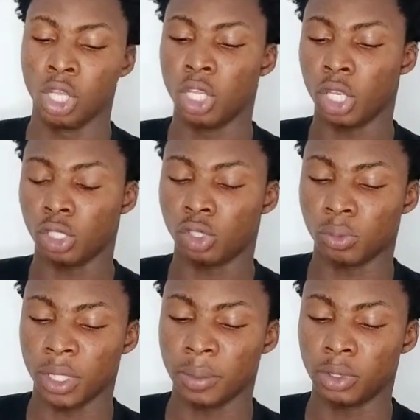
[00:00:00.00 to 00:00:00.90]
is to
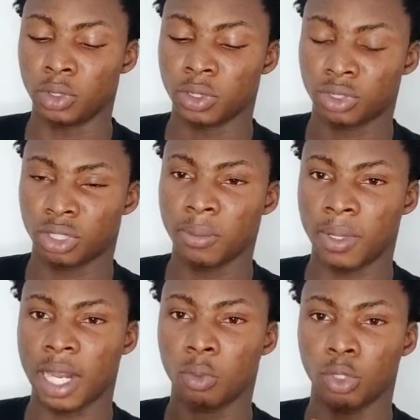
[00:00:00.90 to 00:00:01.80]
be able to
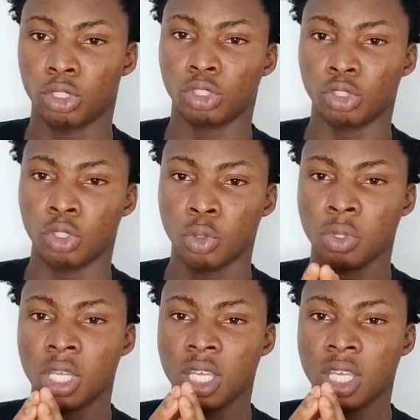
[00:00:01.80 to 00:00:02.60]
streamline what you know